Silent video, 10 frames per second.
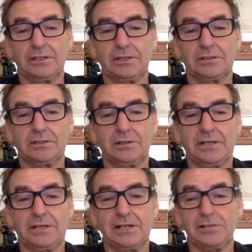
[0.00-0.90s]
You
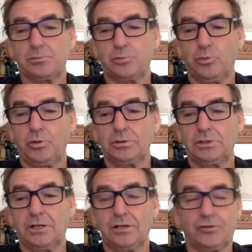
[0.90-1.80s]

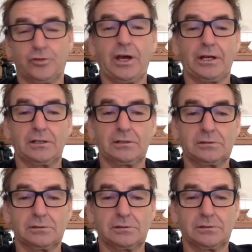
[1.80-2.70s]
don't train
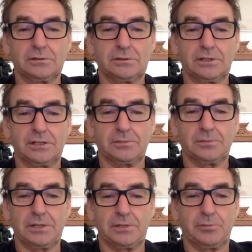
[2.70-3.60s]

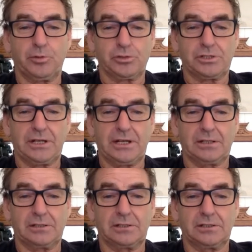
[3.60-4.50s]
at a poor
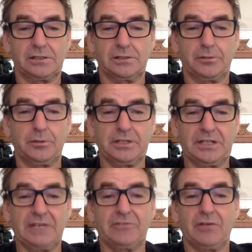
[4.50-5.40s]
standard.
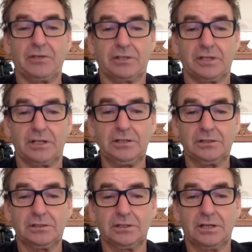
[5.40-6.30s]
You give everything,
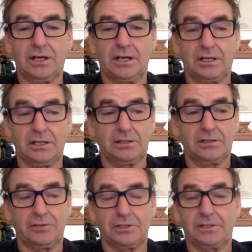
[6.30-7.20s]
and
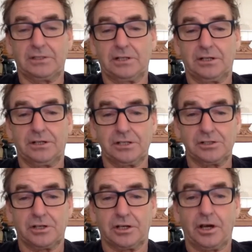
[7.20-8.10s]
if things
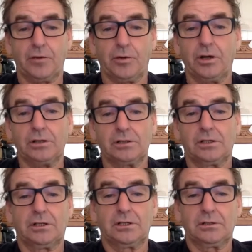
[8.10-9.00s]
don't go right,
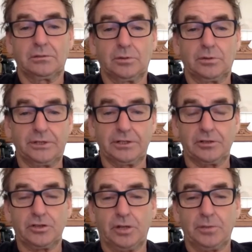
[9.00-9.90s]
well, then you've
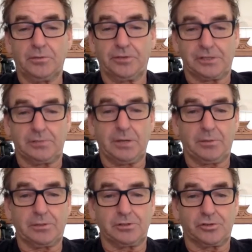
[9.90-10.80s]
got time to fix them up
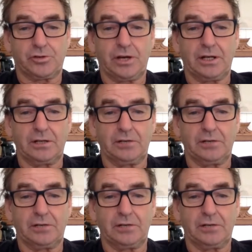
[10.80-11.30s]
because it's training.